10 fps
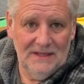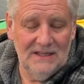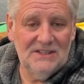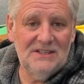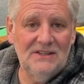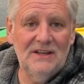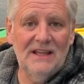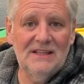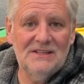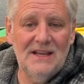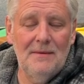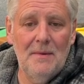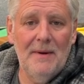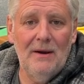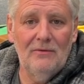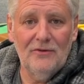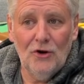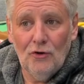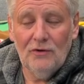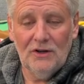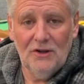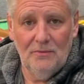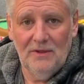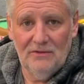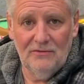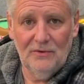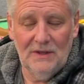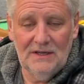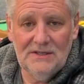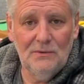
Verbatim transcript: you'd still get the same amount of current coming through this.